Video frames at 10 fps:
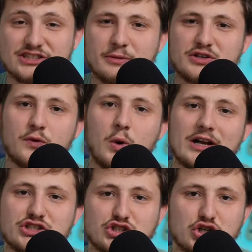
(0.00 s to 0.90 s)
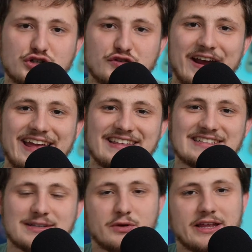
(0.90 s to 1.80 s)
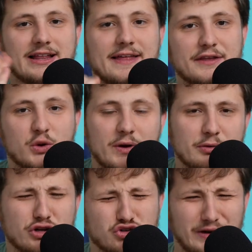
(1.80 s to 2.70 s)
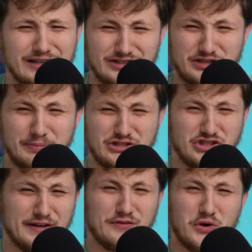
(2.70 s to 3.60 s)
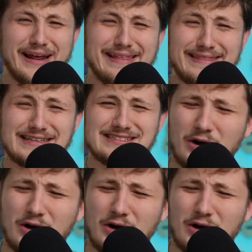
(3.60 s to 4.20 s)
so much for watching Church for Atheists. I'm really glad that you were able to join us, especially if you're an atheist.